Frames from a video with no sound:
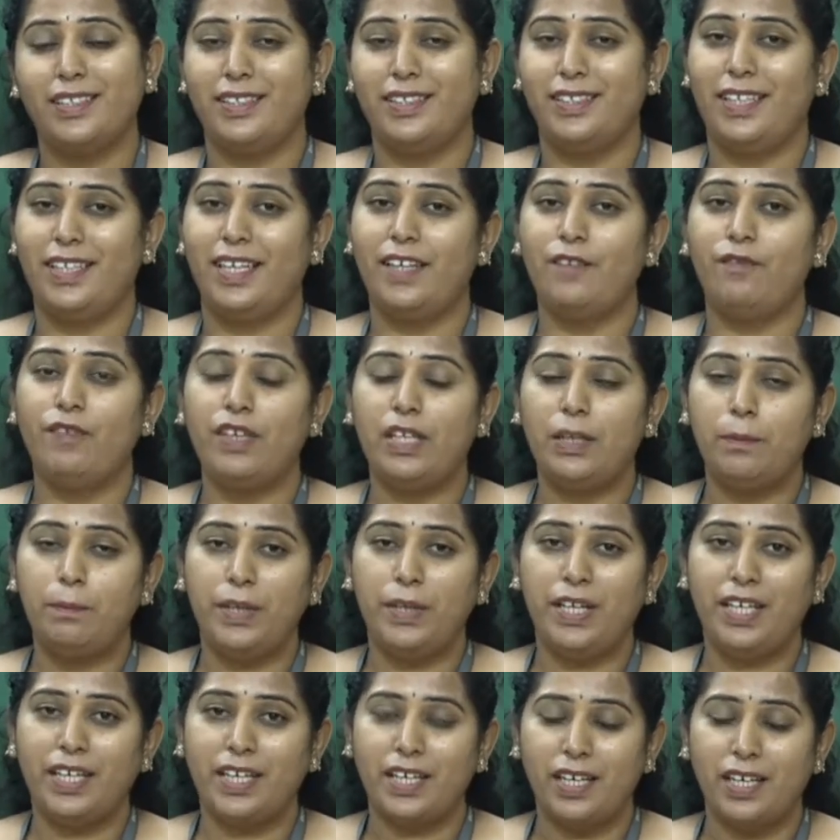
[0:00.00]
there will
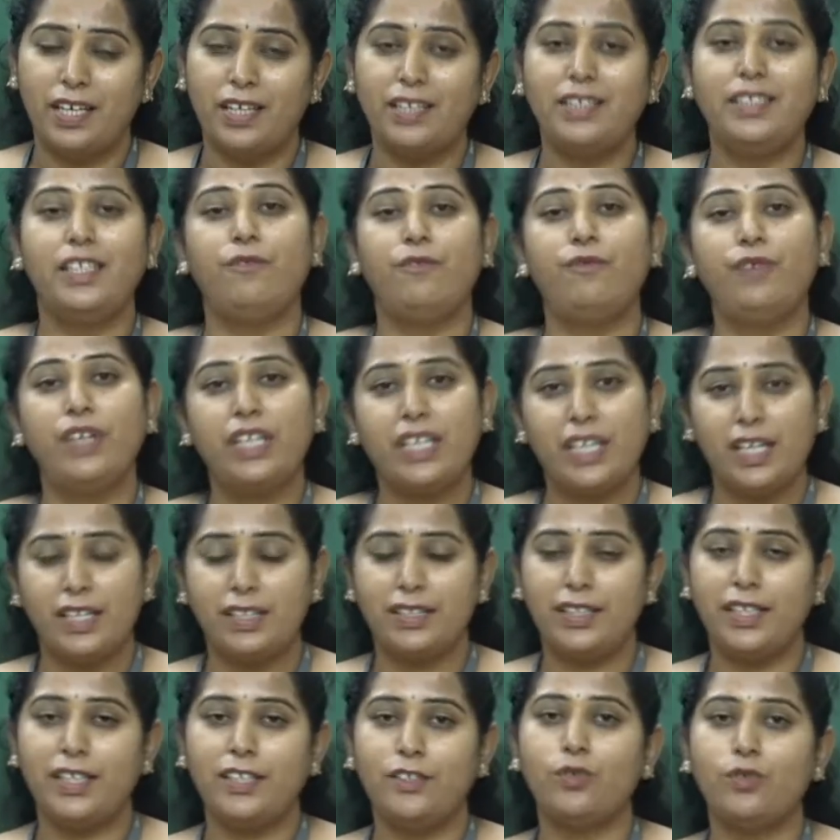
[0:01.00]
be a
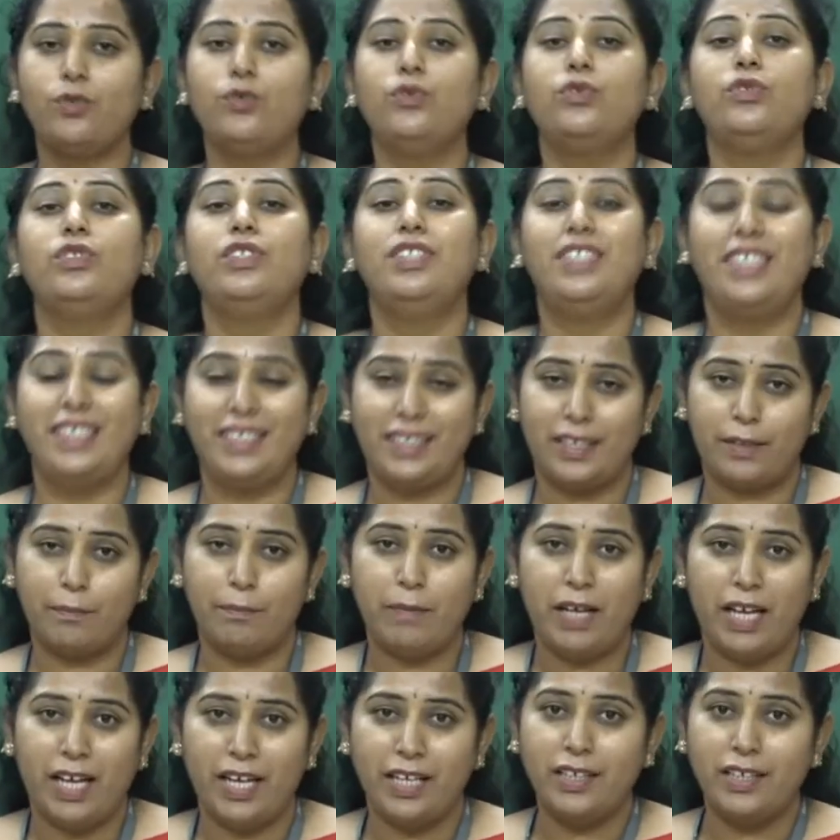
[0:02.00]
difficulty to
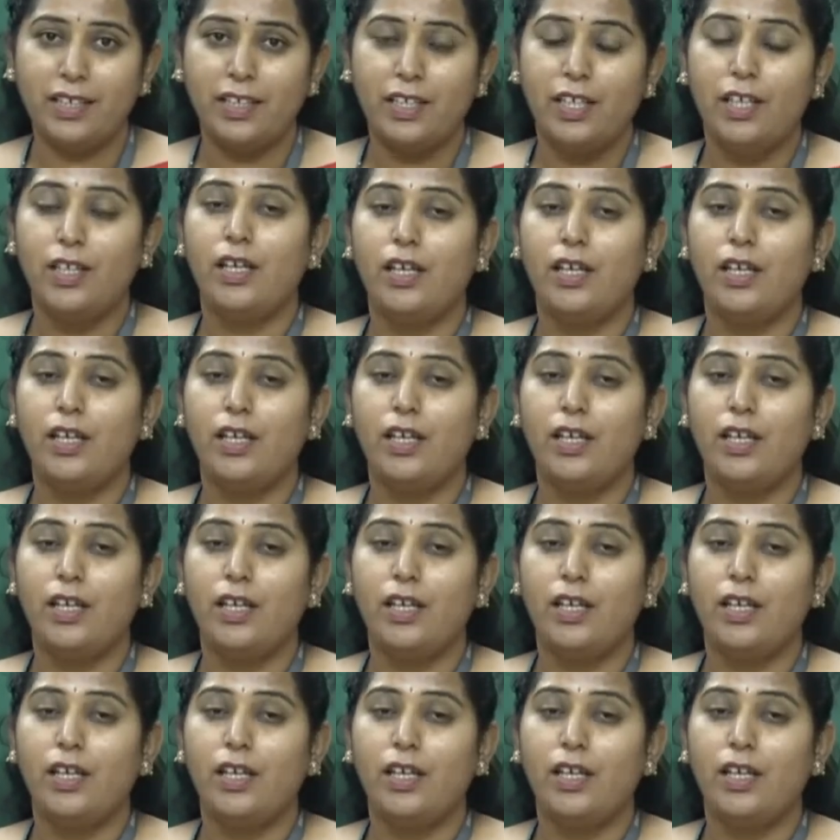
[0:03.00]
determine